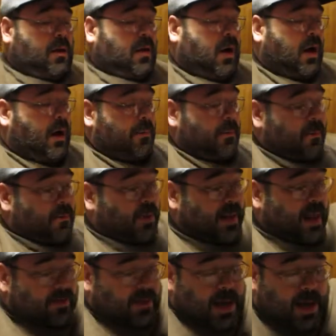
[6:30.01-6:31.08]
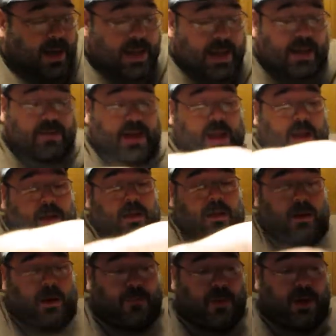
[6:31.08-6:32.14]
Um, but that's it, and then it's got
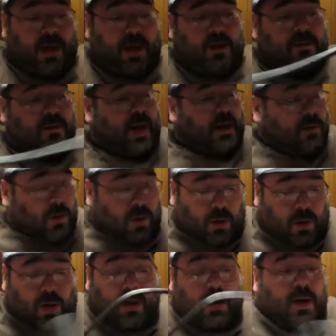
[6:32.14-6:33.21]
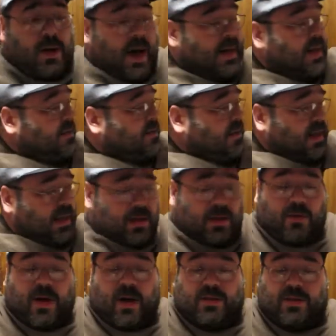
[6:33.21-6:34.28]
a pretty good sized cord. I didn't see in the
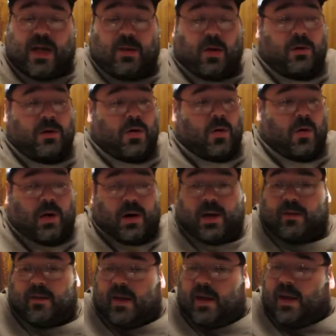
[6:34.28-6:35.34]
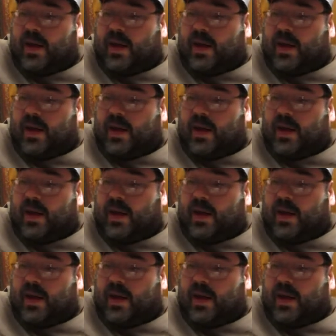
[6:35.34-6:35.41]
directions how long the cord is.